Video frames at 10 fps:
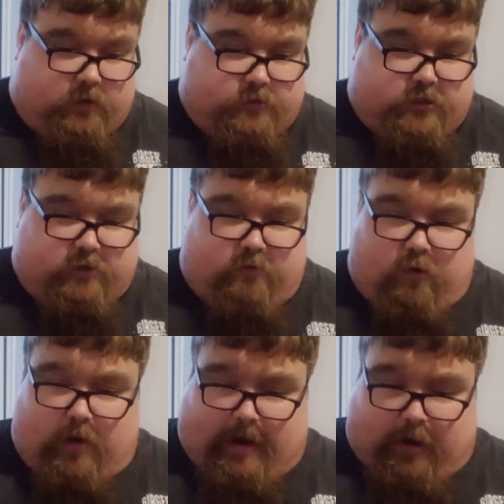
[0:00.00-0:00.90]

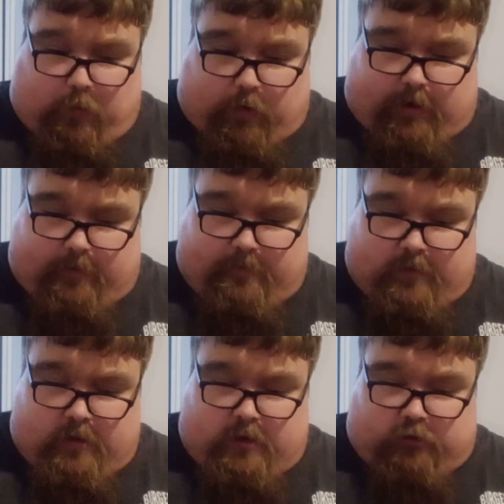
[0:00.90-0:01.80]
Zero Hour,
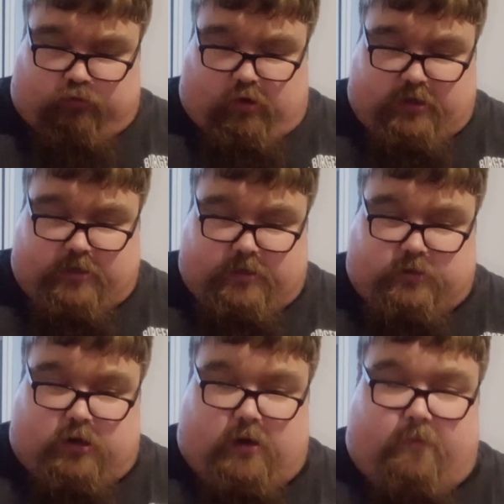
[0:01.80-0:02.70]
Crisis in
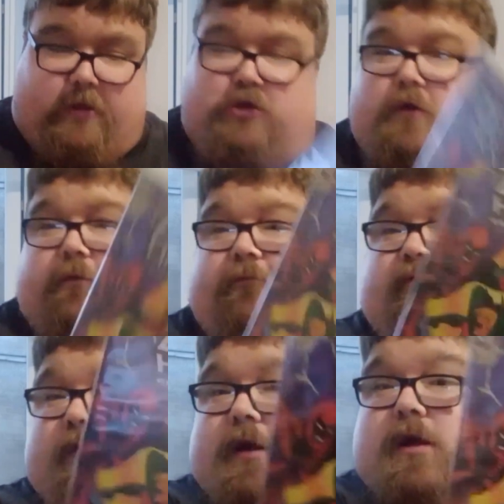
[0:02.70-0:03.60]
Time, issue
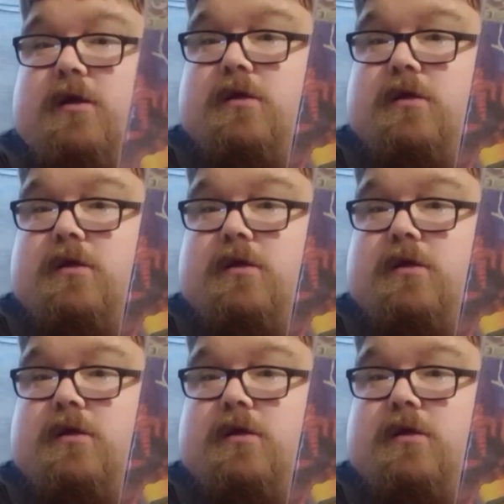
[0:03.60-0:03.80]
3.